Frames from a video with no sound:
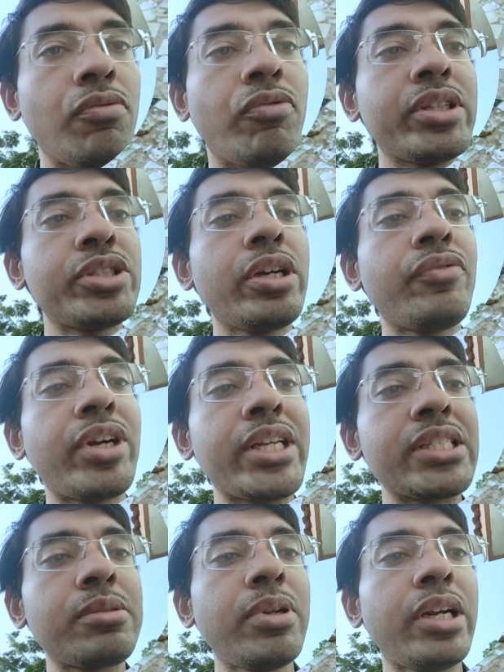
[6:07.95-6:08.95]
Once you have
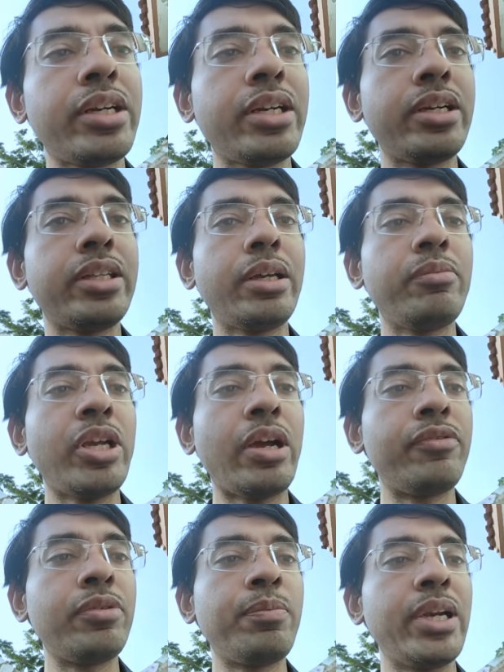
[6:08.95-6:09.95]
transplanted them, you
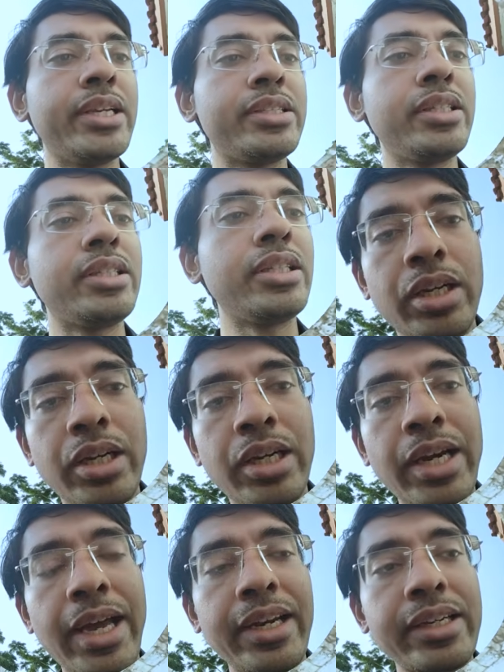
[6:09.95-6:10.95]
have to place it in
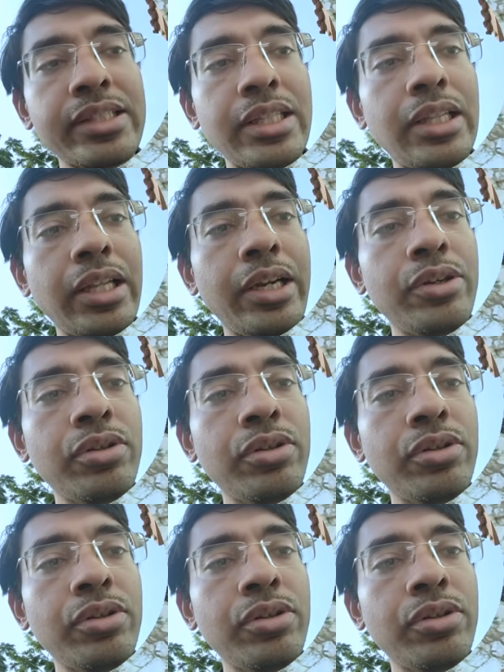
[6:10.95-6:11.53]
direct sunlight.